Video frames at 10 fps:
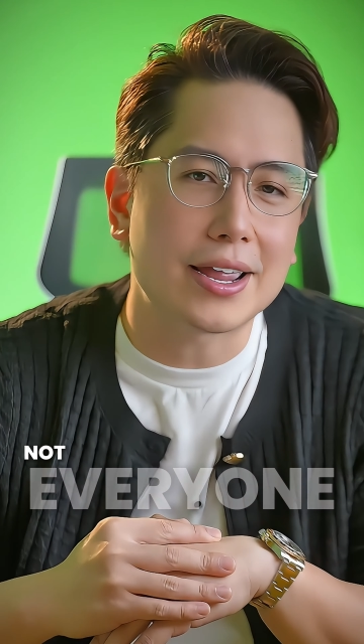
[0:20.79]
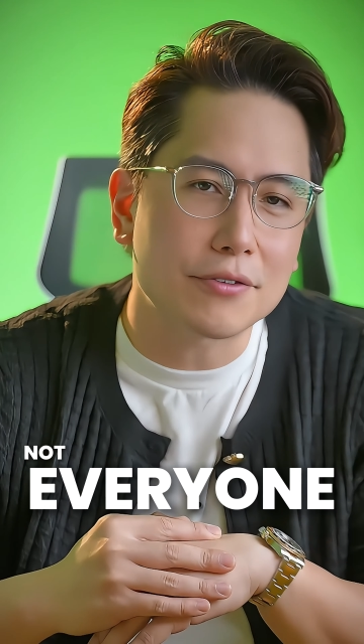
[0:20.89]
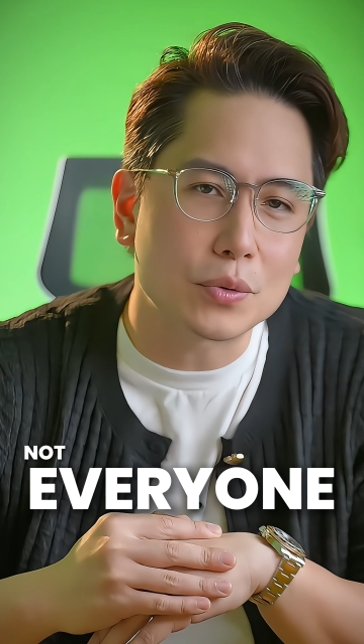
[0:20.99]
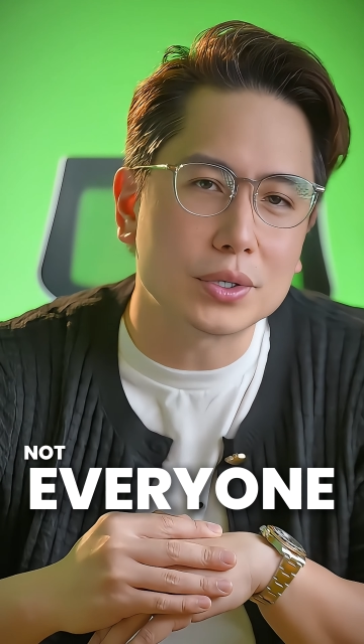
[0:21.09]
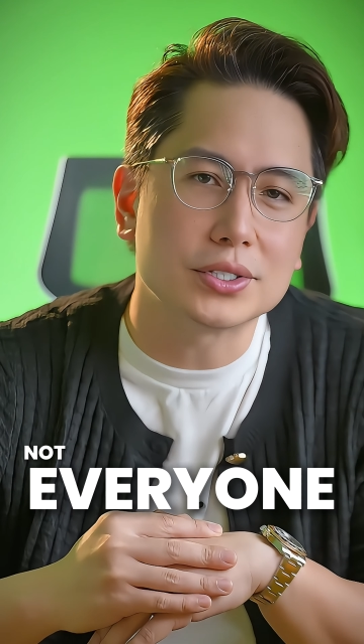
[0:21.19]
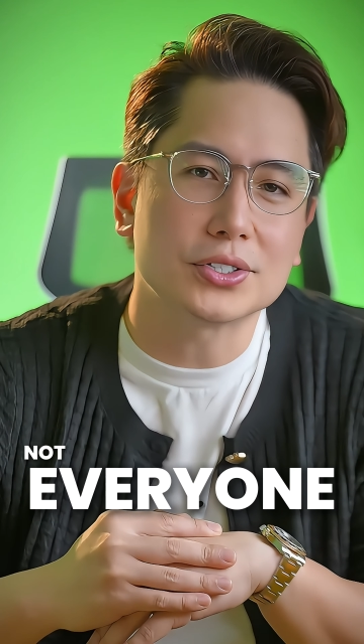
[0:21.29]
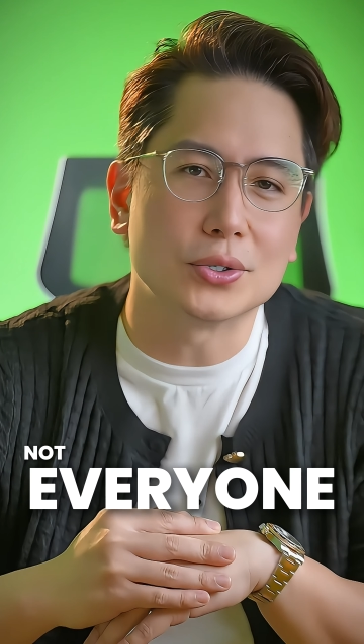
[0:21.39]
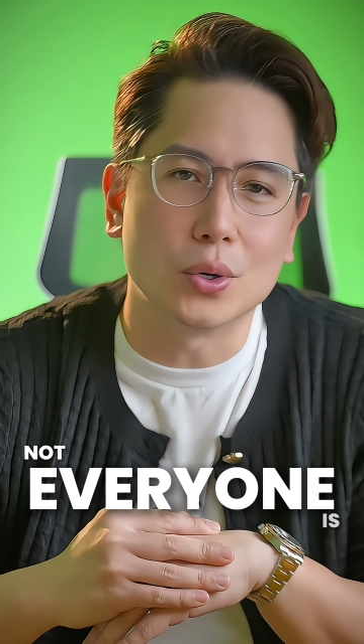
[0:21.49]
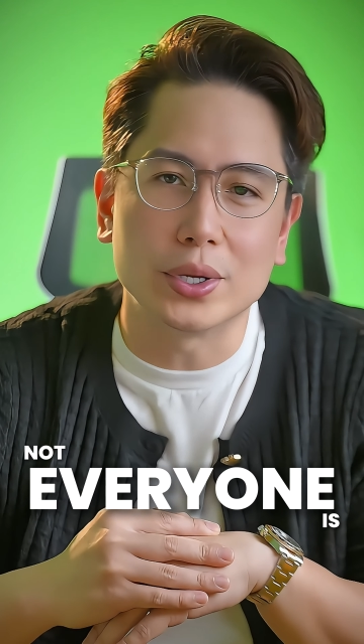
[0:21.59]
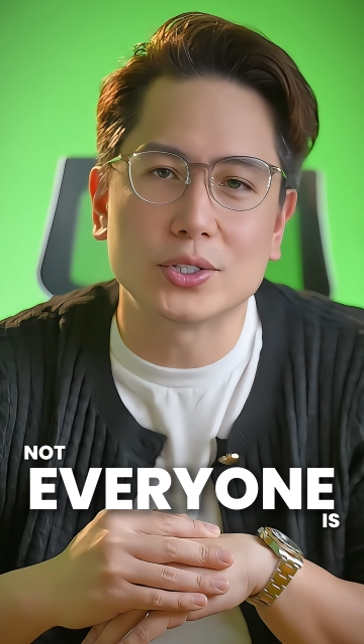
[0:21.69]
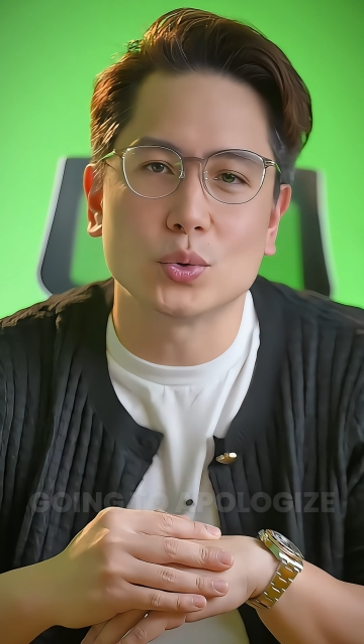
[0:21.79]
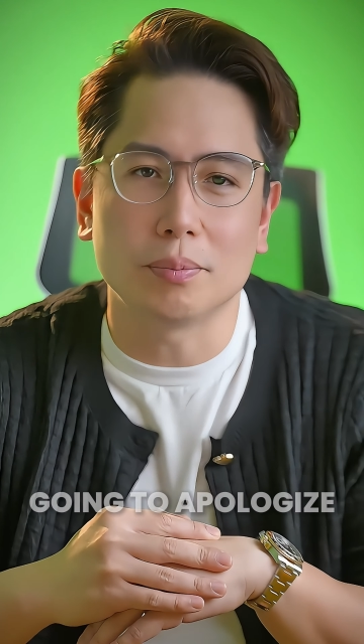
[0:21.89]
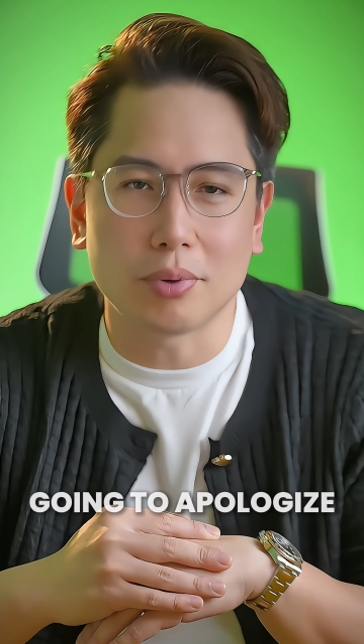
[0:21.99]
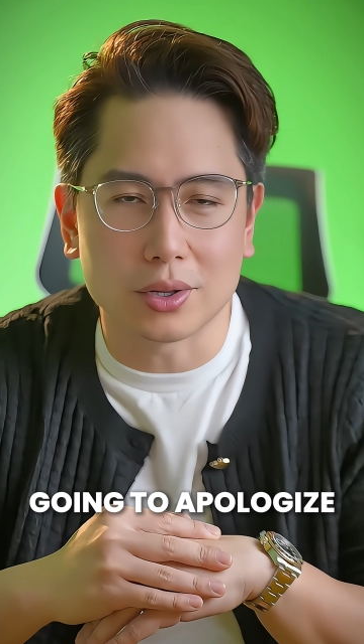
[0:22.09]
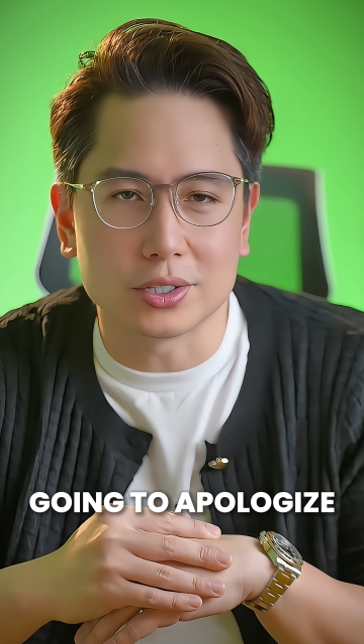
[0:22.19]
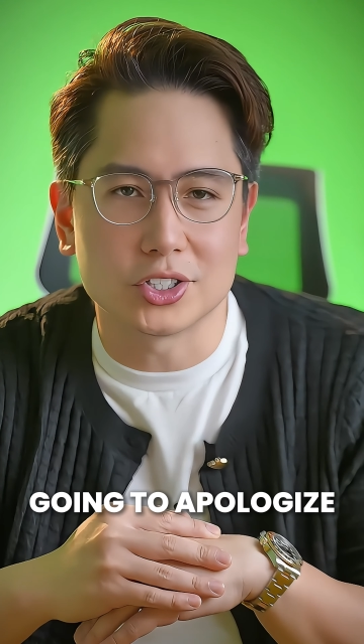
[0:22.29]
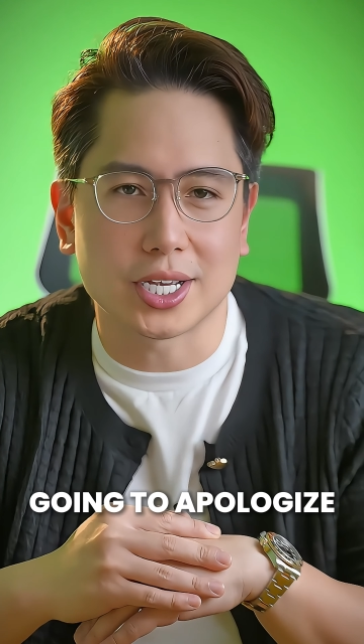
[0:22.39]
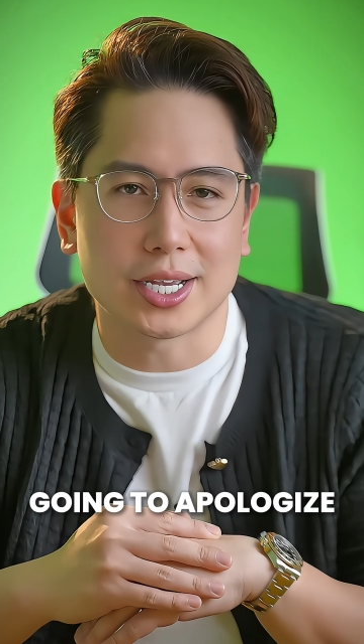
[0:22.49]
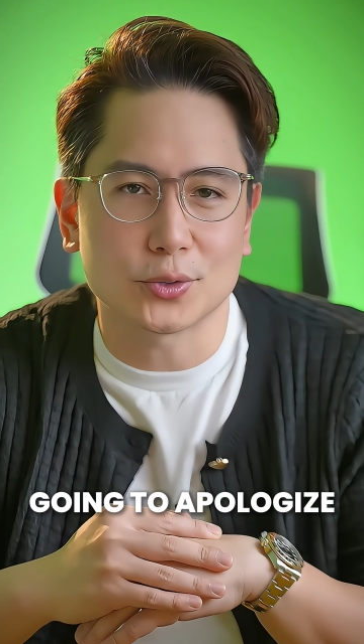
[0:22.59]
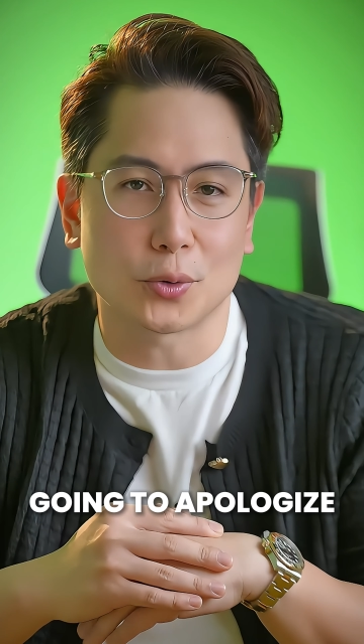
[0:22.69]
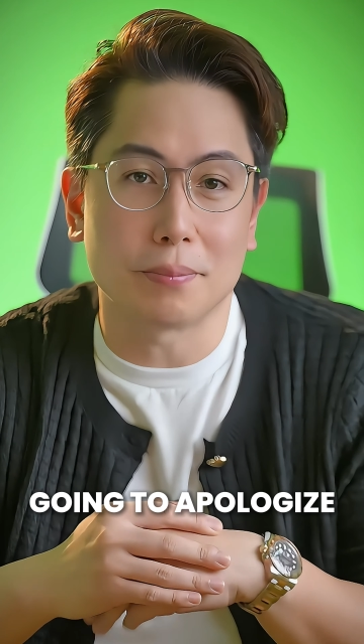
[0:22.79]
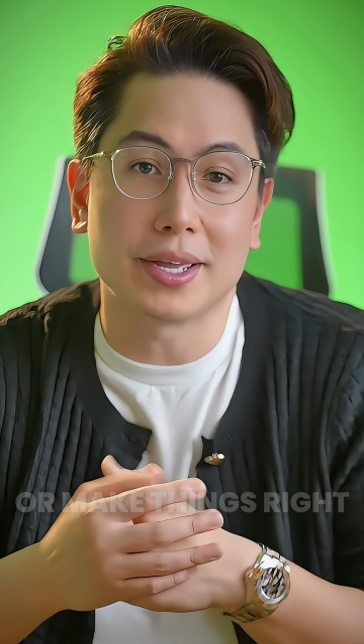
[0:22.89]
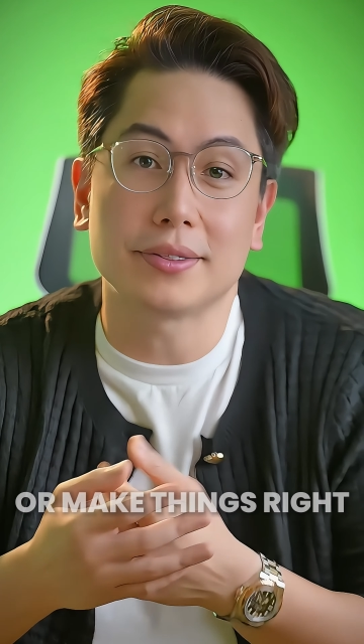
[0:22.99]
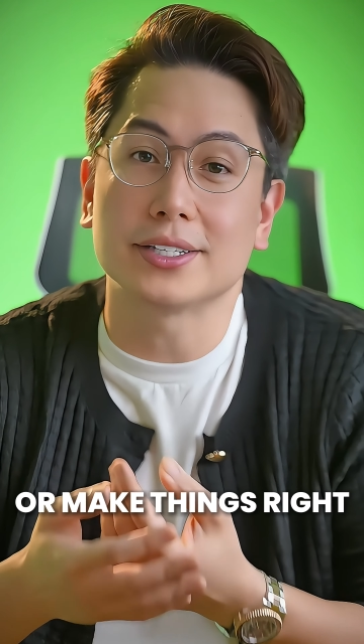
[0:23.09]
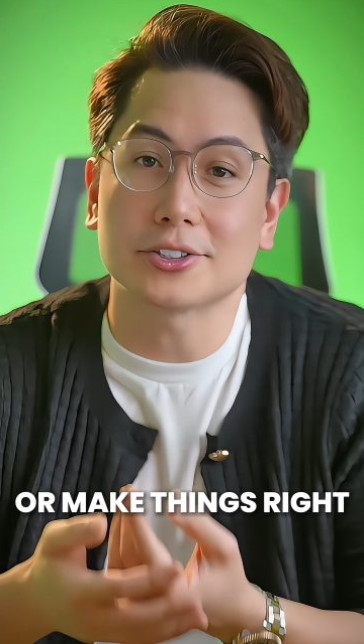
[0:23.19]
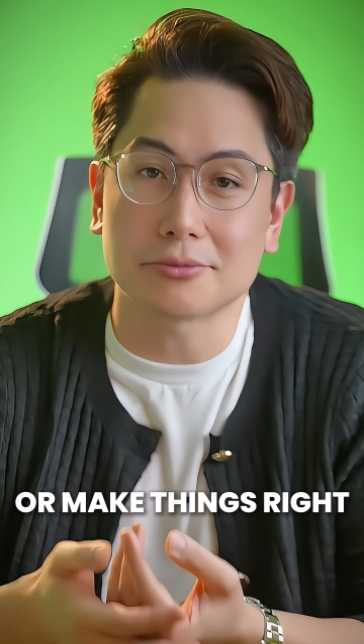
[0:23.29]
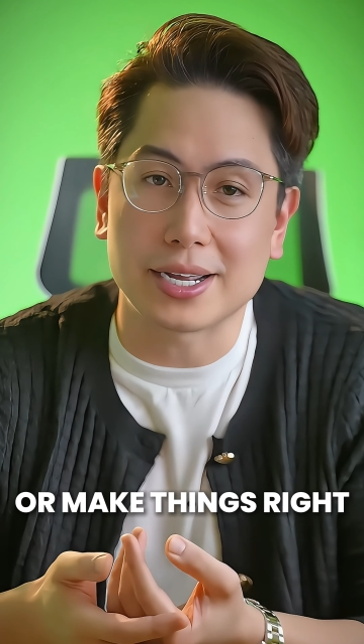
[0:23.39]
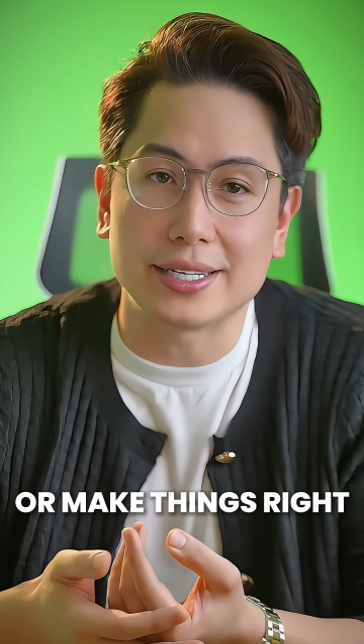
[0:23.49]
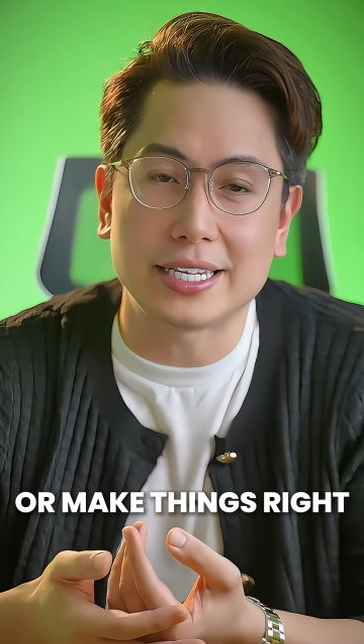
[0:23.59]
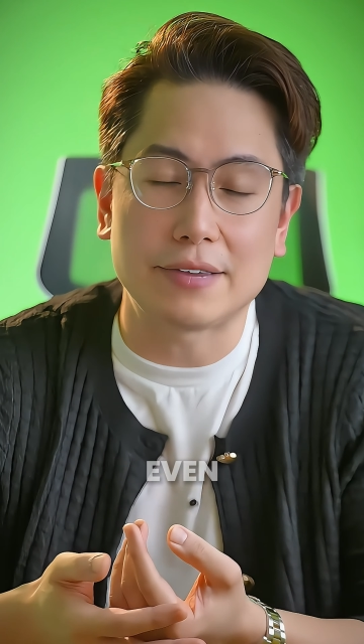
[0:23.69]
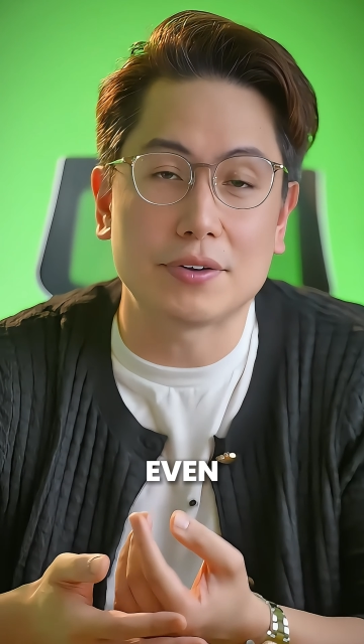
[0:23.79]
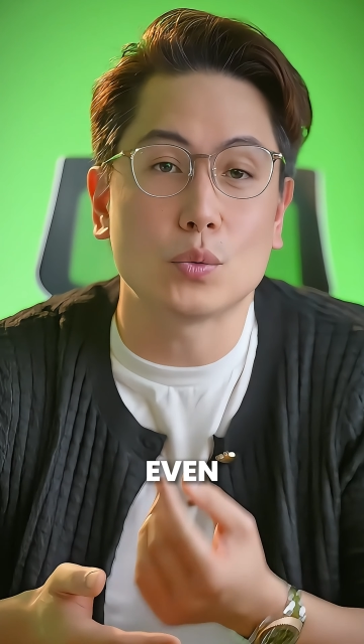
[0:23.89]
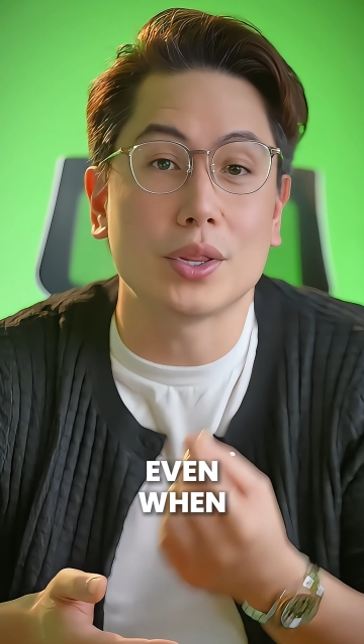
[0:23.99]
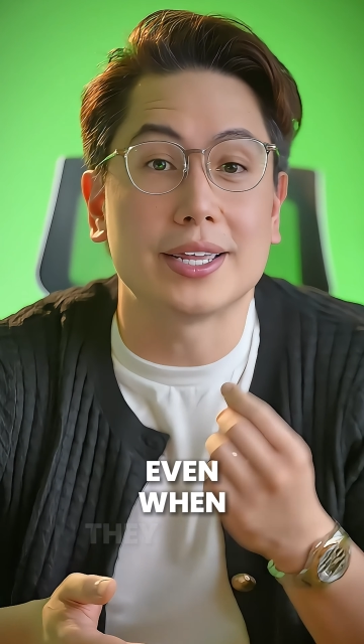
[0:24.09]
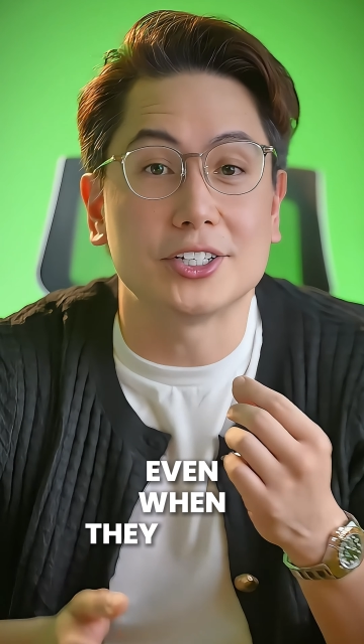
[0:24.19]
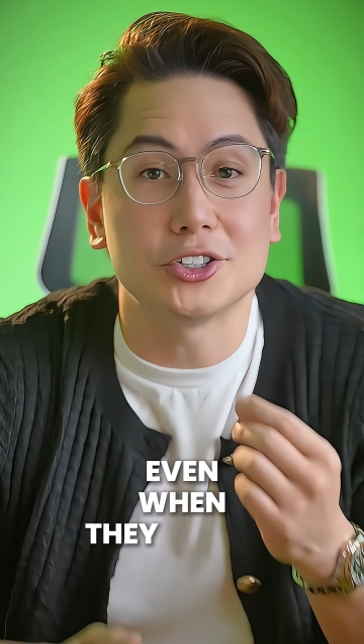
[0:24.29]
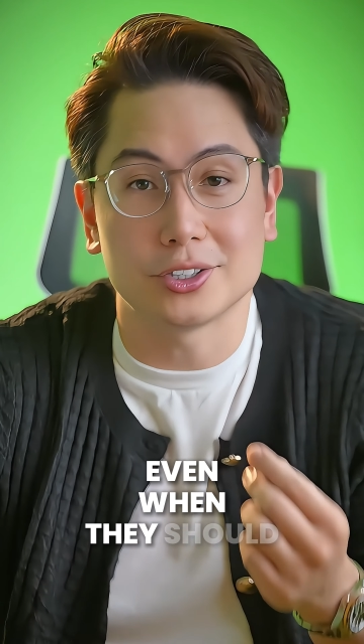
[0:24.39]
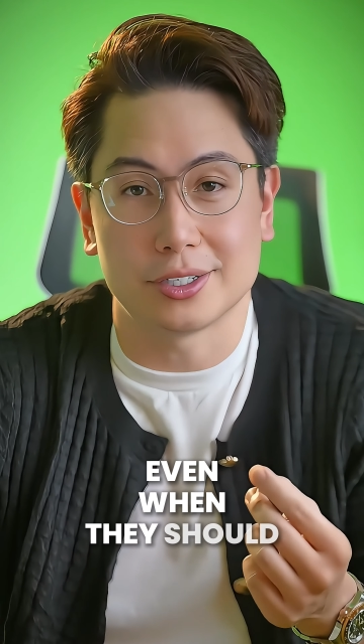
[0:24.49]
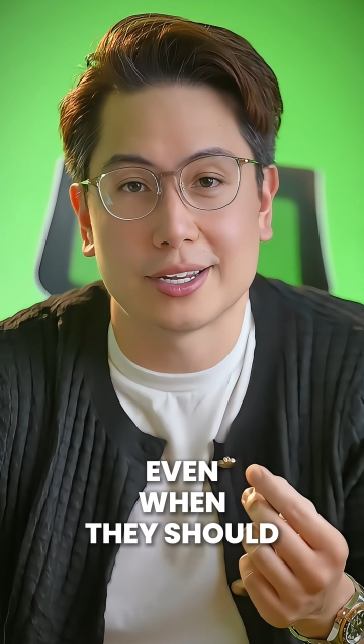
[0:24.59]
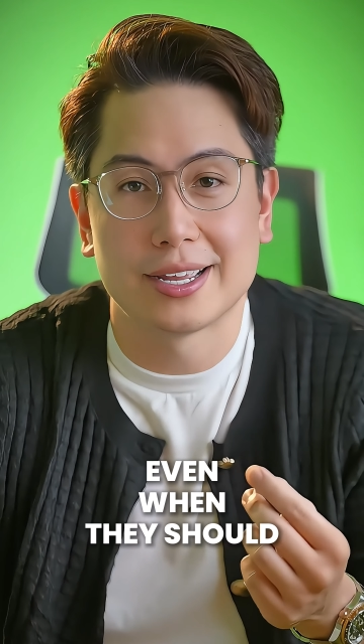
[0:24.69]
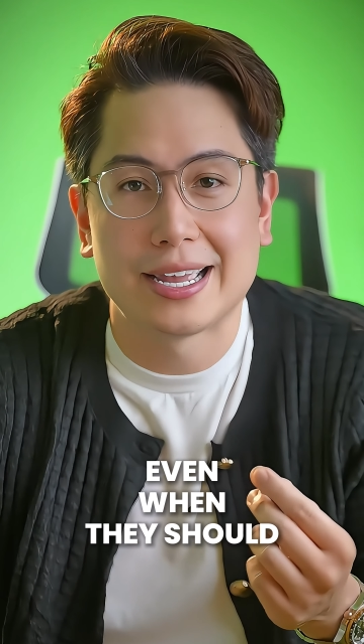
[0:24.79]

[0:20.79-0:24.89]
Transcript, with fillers: everyone's going to apologize or make things right, even when they should.